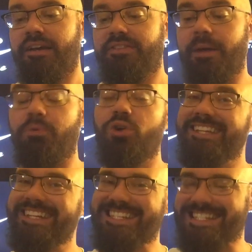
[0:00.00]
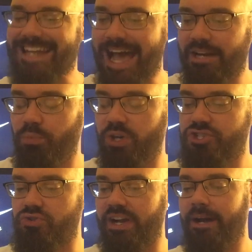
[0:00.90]
Now, Portland is 9-1
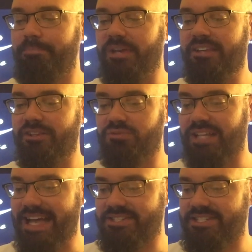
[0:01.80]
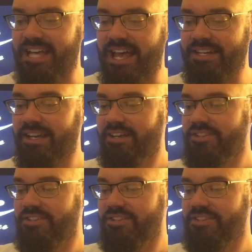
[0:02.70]
straight up in their last 10,